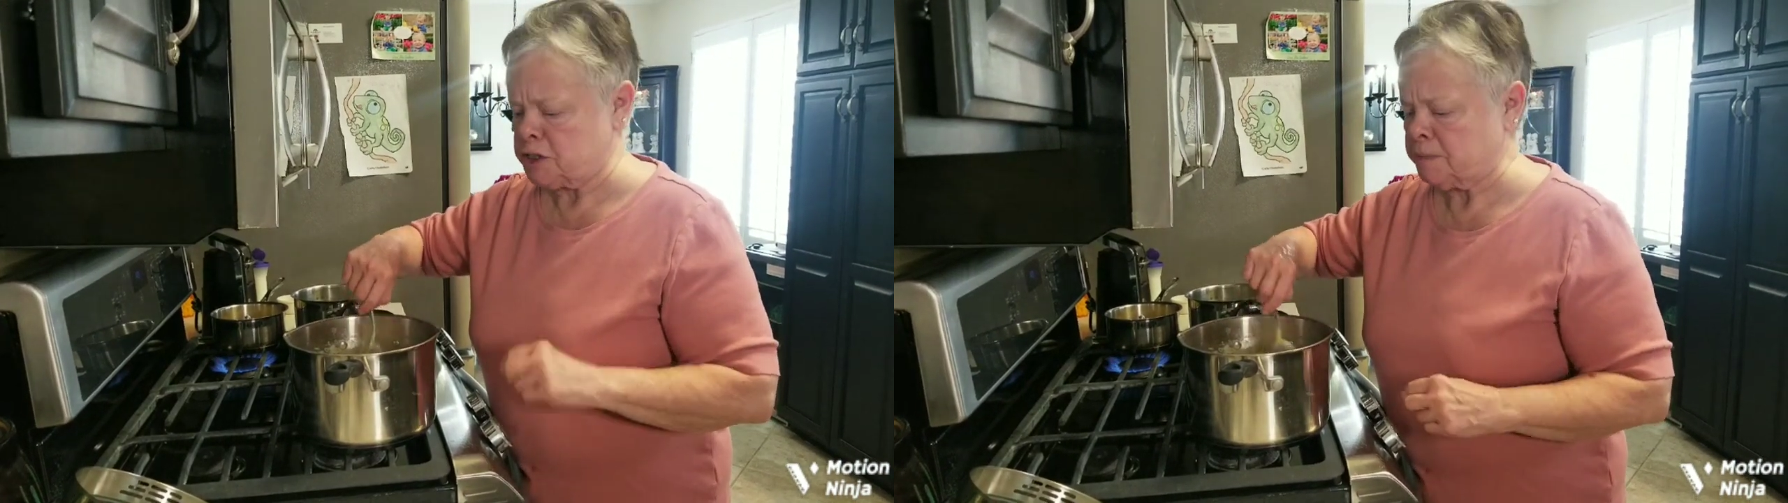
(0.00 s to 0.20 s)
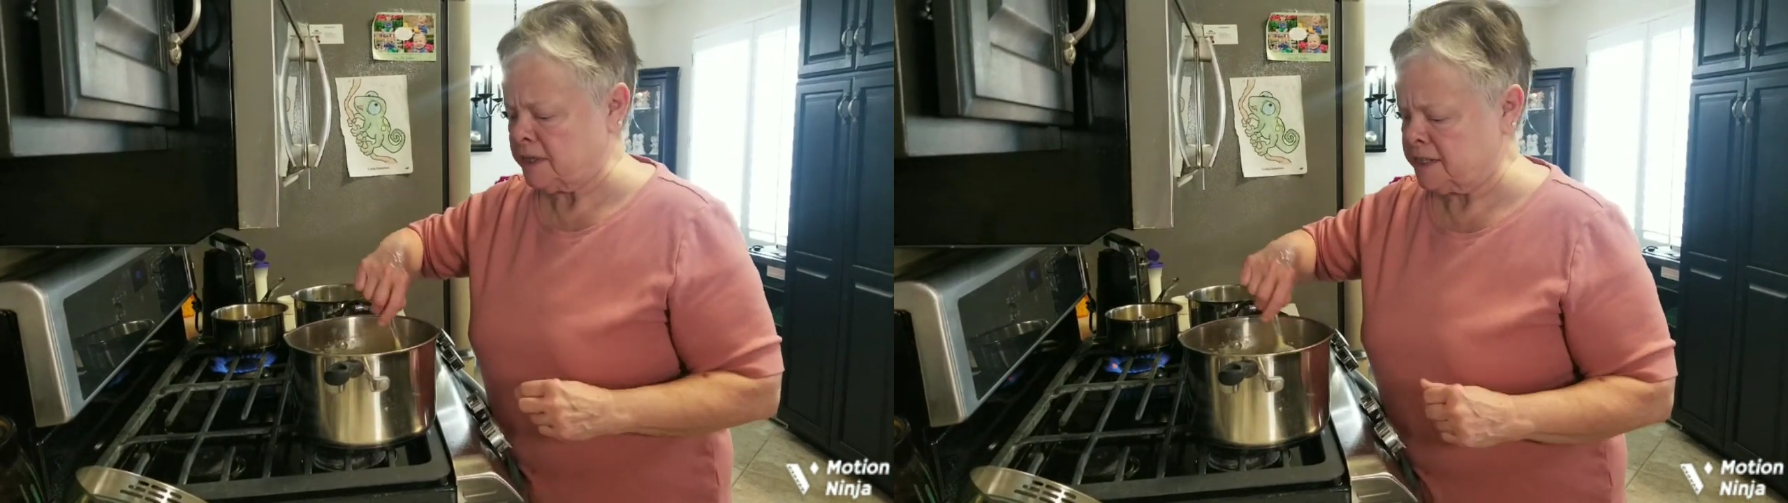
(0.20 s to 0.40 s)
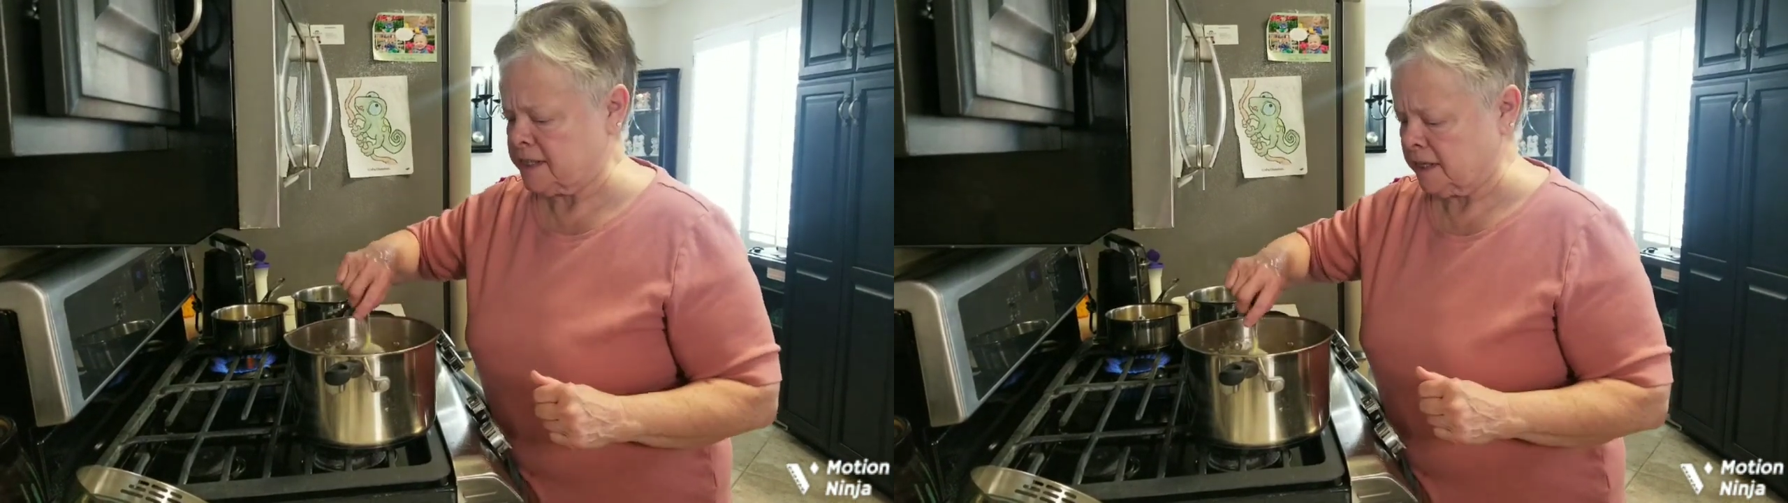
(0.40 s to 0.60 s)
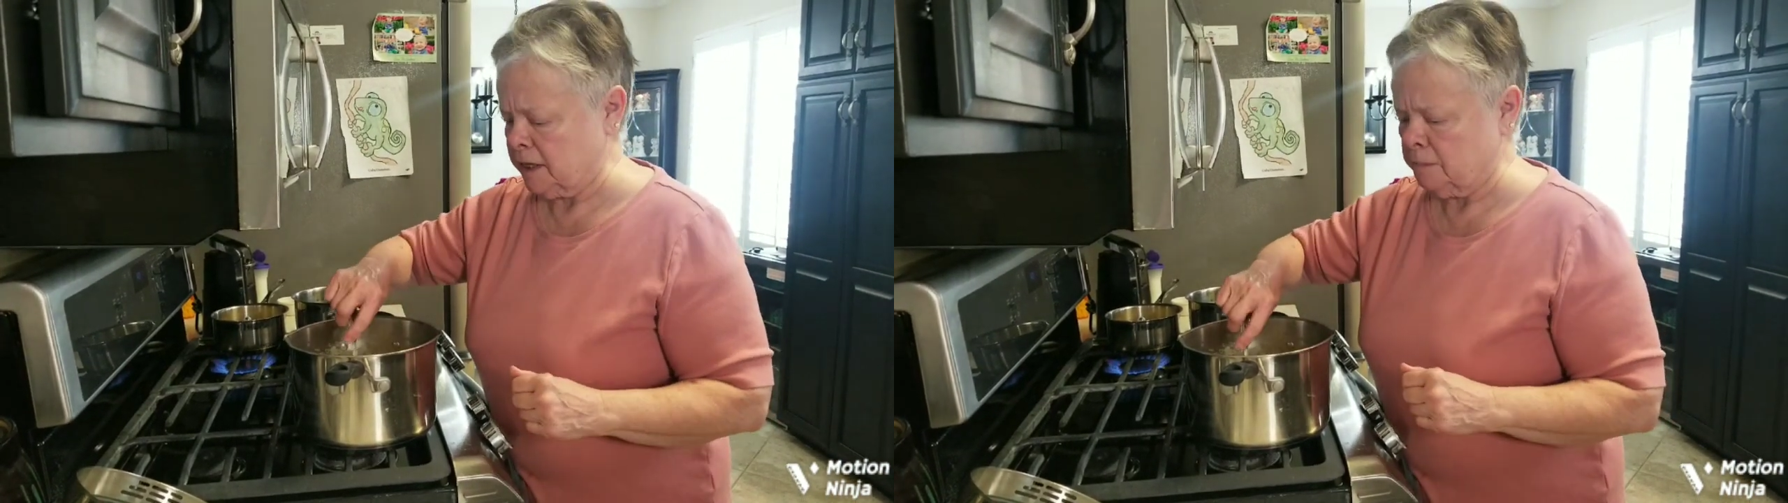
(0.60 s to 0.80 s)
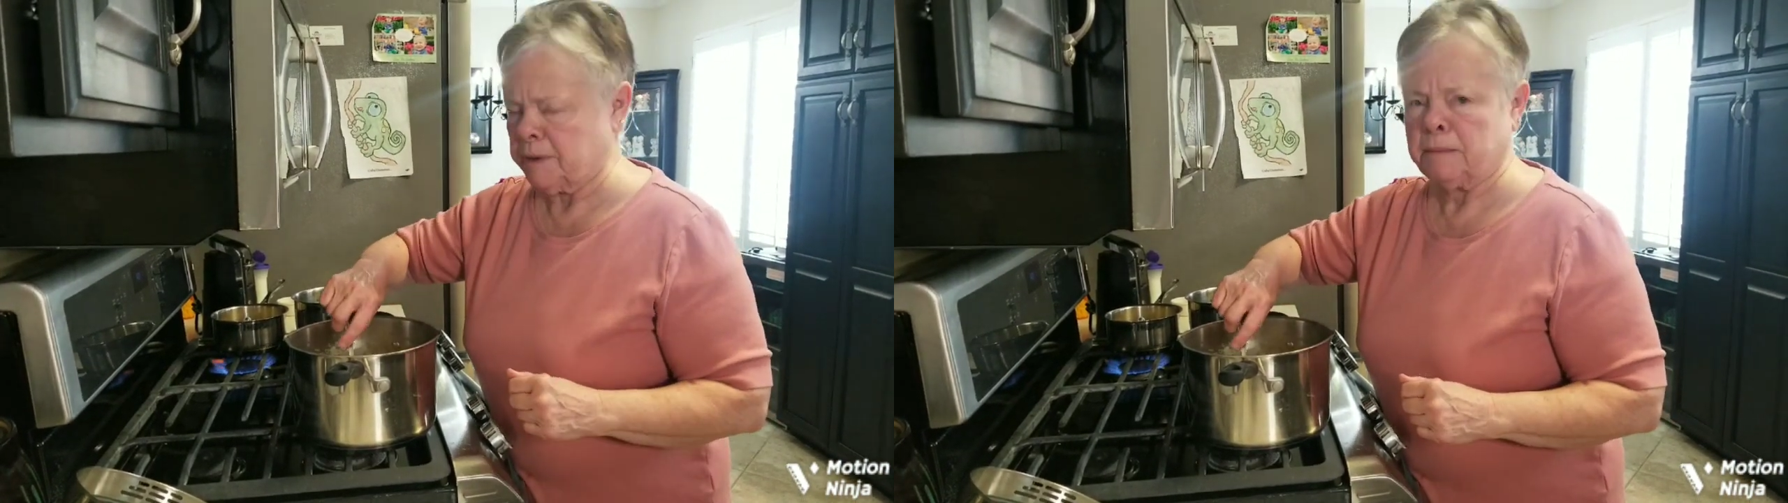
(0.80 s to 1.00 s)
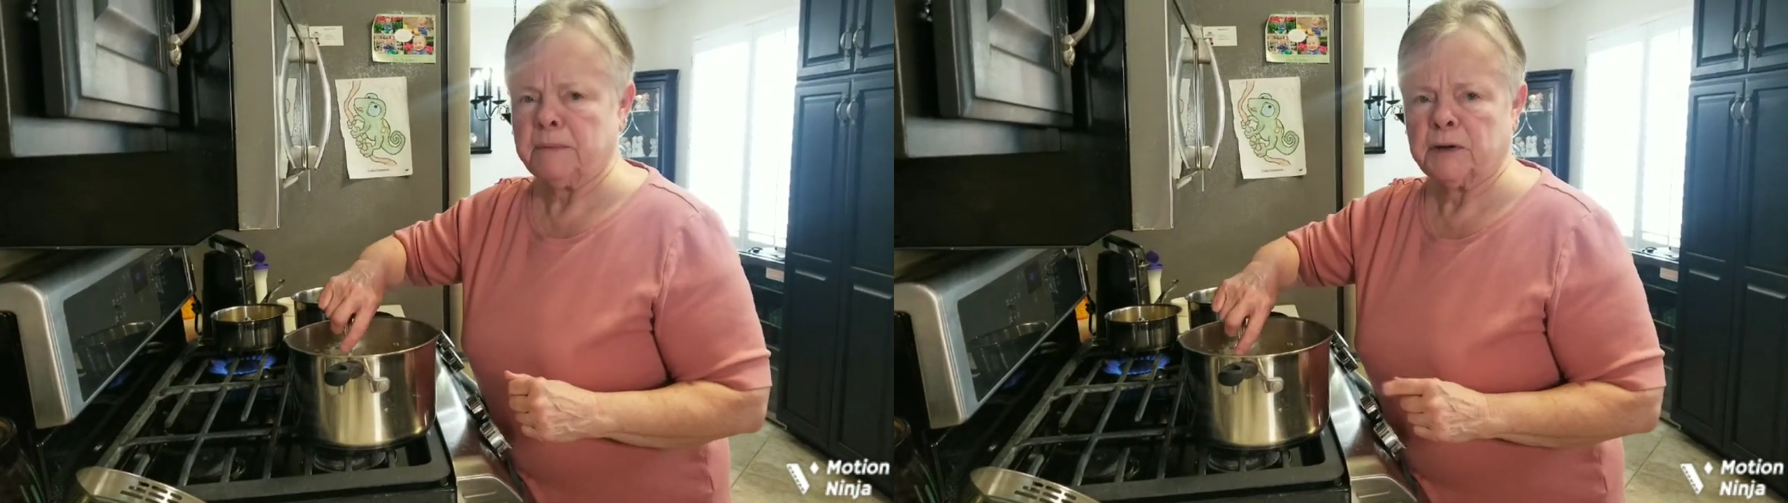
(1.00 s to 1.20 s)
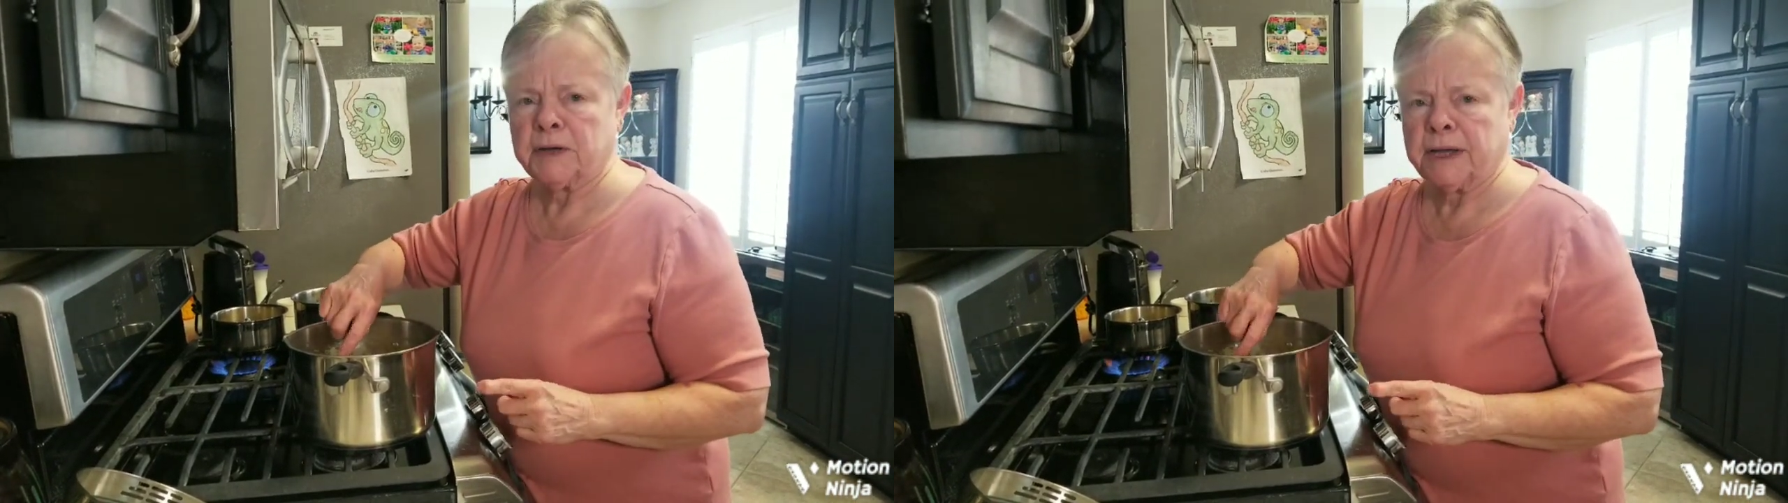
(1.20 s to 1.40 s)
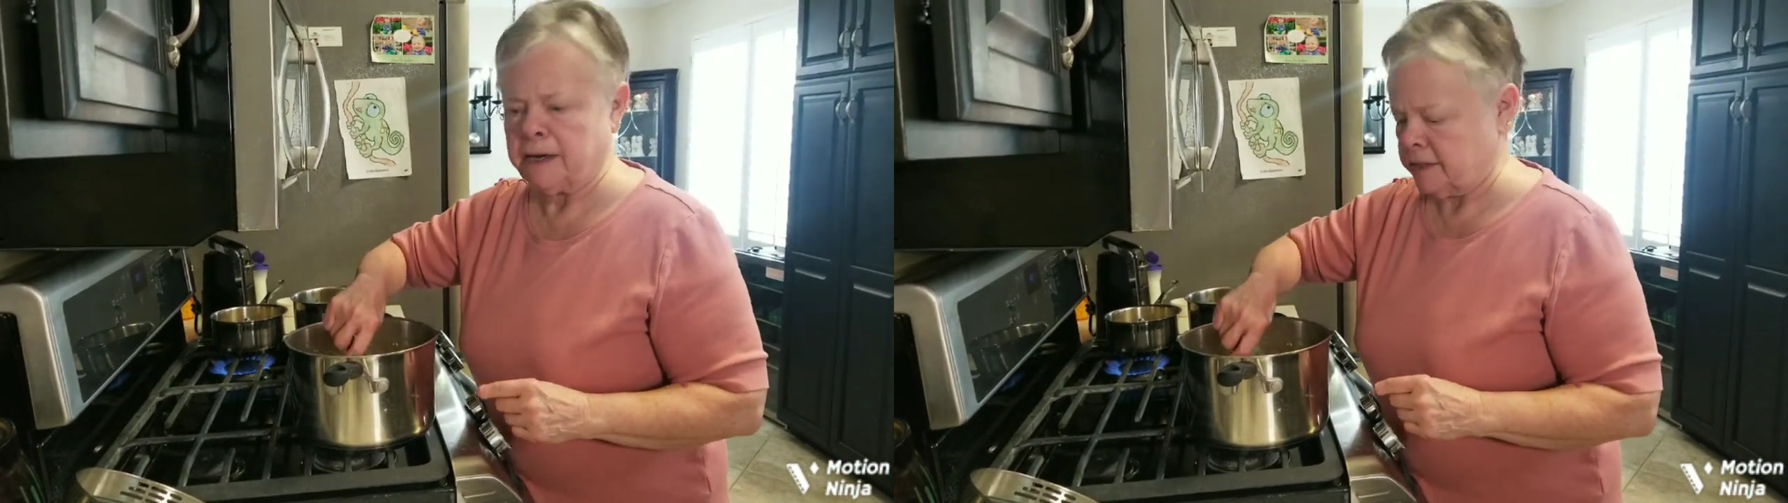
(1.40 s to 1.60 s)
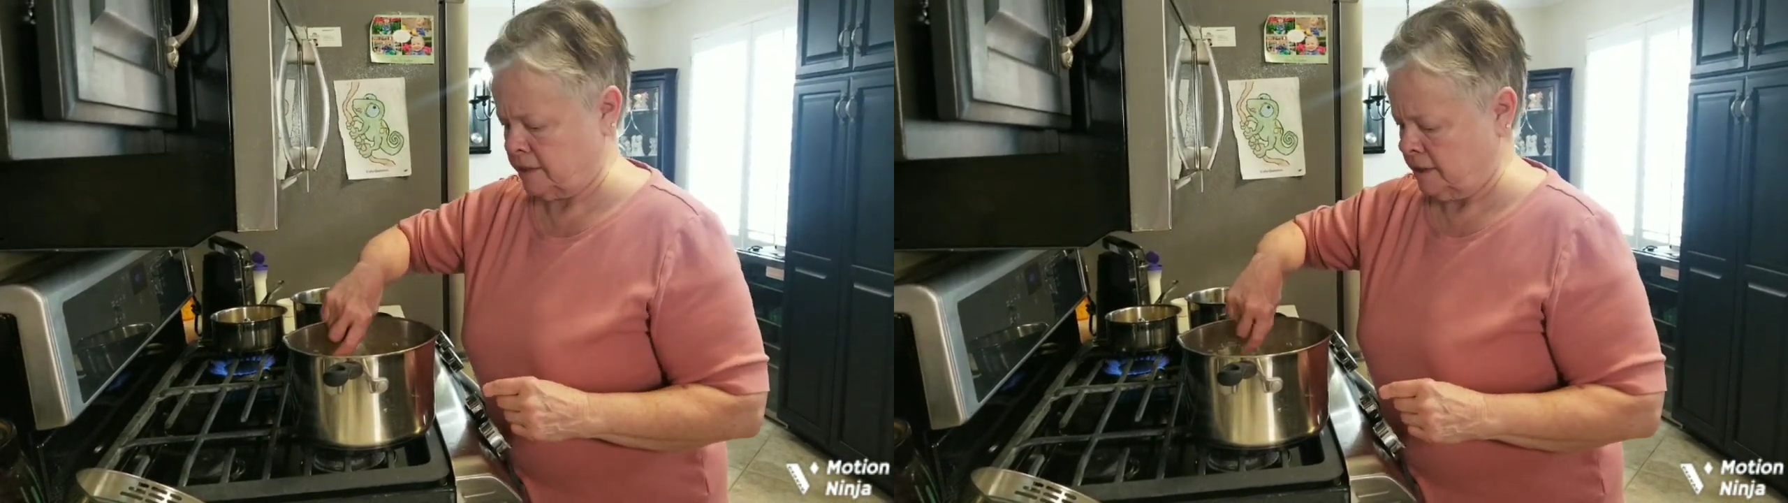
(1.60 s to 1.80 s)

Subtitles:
just put just a little bit of milk in it.